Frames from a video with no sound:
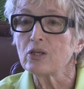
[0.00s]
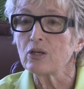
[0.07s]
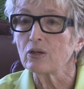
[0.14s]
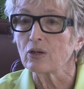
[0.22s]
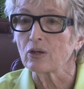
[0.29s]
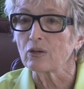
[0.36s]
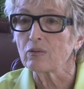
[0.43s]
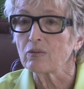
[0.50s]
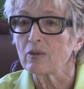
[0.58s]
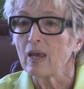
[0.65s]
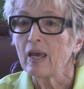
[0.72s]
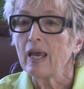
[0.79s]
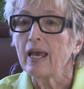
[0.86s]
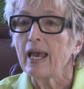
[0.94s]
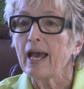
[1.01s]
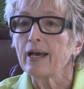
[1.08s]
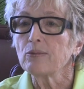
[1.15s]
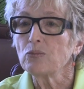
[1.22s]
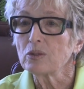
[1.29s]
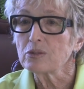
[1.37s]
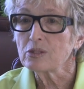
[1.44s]
the earth
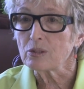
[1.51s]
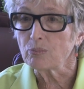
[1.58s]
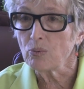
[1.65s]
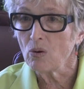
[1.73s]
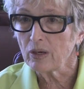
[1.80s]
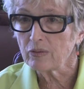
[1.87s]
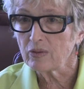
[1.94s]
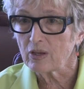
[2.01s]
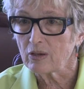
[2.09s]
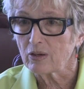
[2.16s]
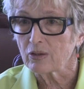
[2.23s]
and will support the